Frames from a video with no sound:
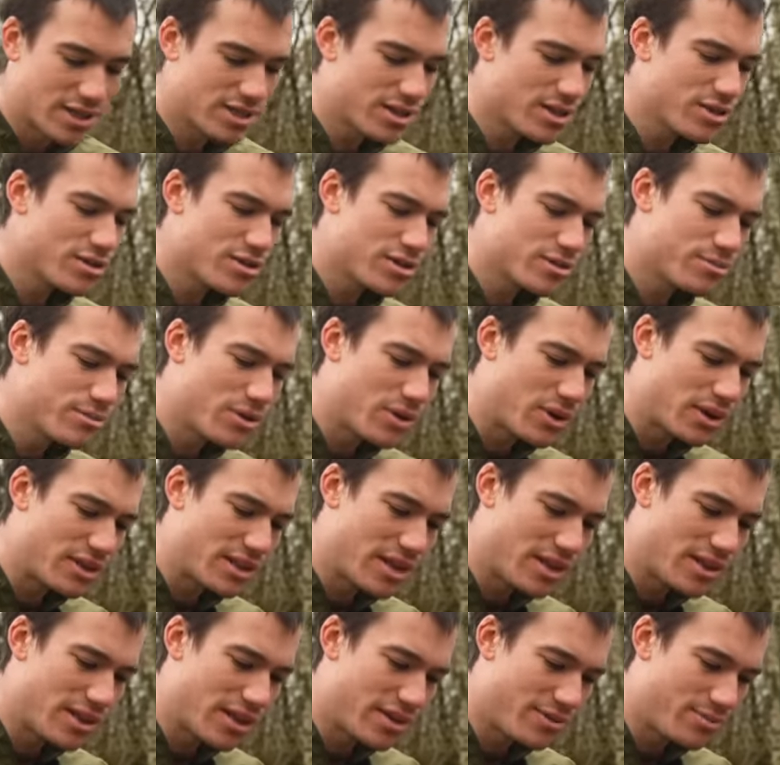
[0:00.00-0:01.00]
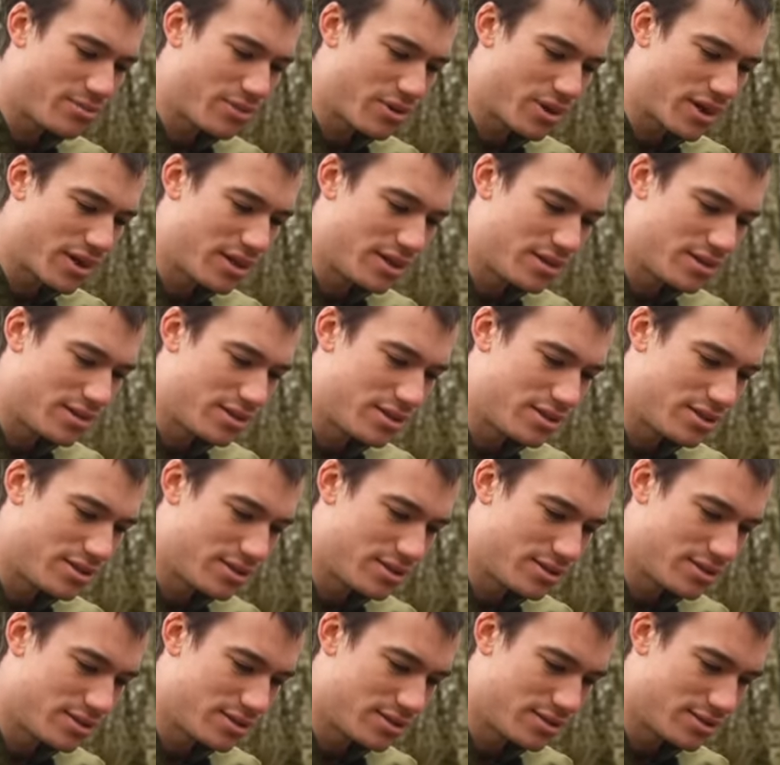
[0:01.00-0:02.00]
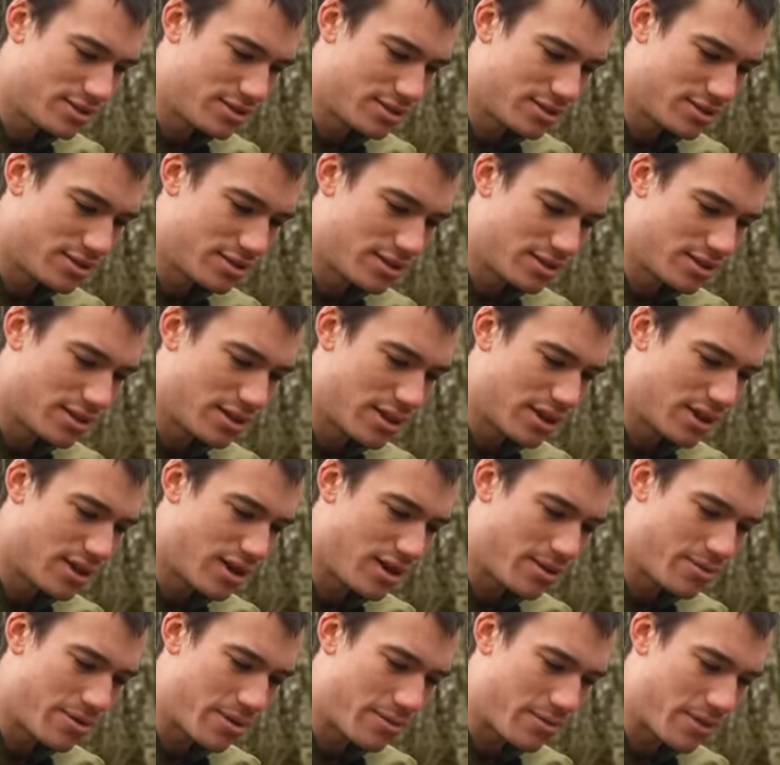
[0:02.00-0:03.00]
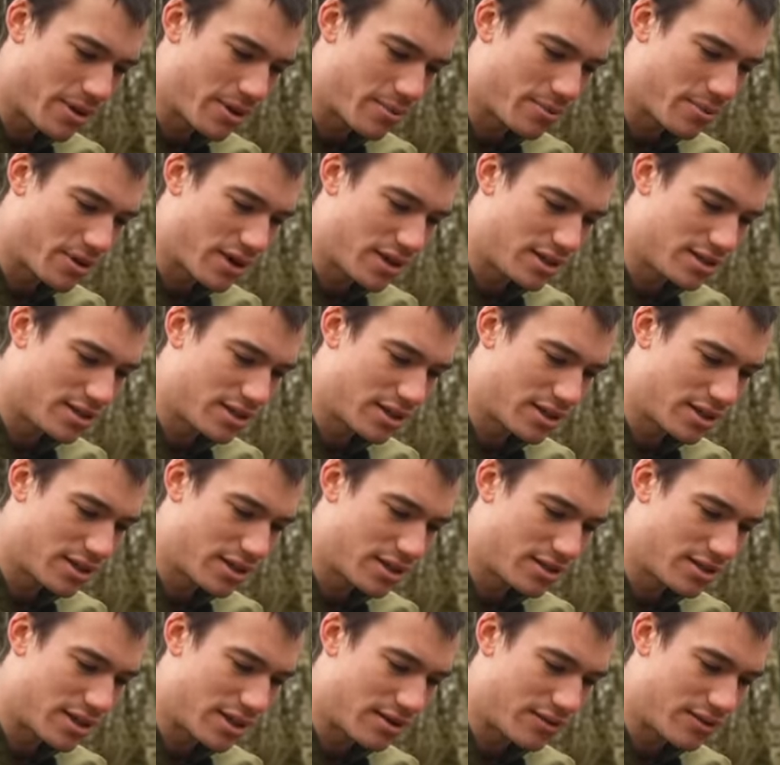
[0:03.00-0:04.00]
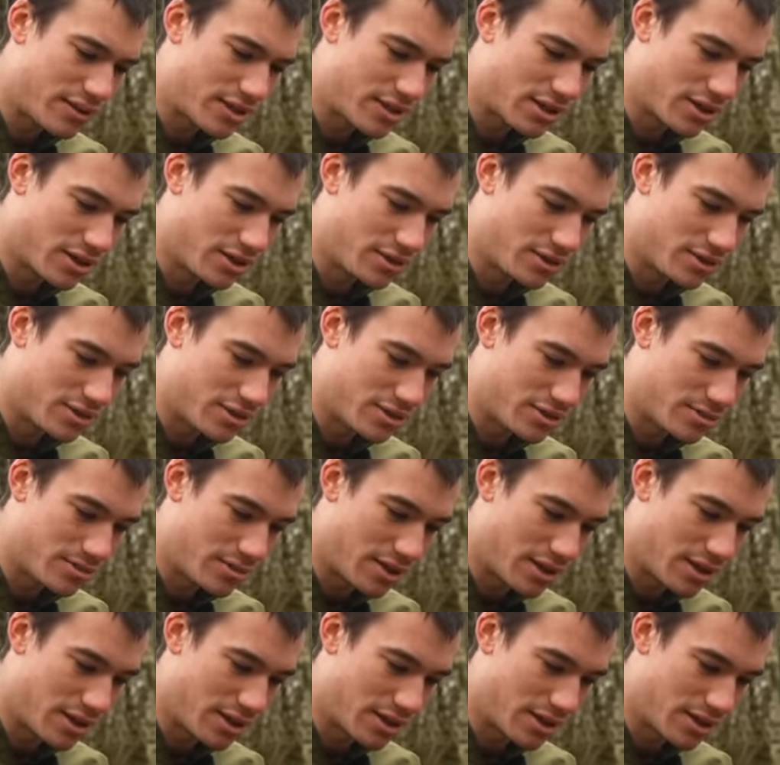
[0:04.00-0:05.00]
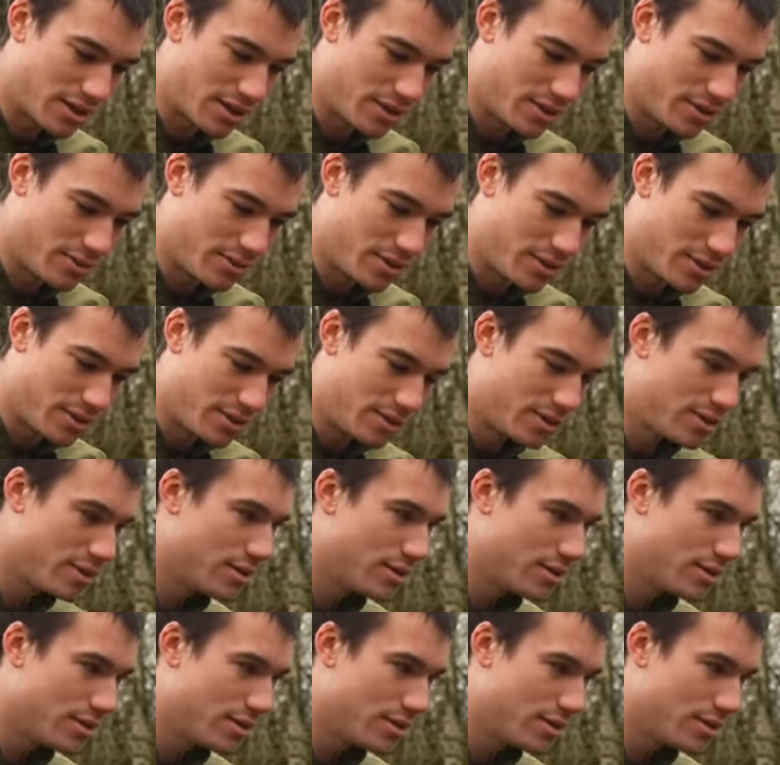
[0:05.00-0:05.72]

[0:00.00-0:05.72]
They're so small, I doubt they have brains. They can't be big brains. They can't have a conscious mind like a human.